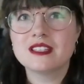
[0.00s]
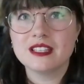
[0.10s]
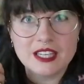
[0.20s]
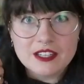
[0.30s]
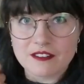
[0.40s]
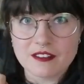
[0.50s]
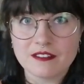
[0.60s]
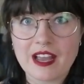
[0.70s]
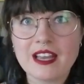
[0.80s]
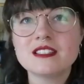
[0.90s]
the year of the
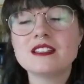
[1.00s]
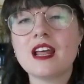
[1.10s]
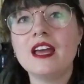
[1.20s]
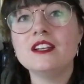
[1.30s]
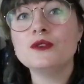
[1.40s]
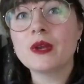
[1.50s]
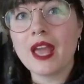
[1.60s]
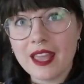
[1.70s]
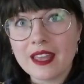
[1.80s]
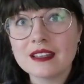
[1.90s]
vest, and you
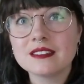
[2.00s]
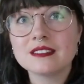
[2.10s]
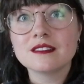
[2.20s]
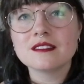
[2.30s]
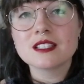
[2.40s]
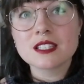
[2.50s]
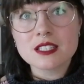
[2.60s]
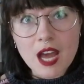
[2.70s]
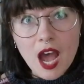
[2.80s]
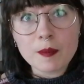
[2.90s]
can't
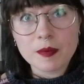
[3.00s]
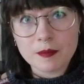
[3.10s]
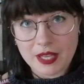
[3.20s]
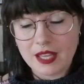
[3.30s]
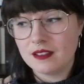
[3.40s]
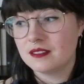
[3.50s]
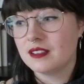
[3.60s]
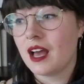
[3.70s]
stop me.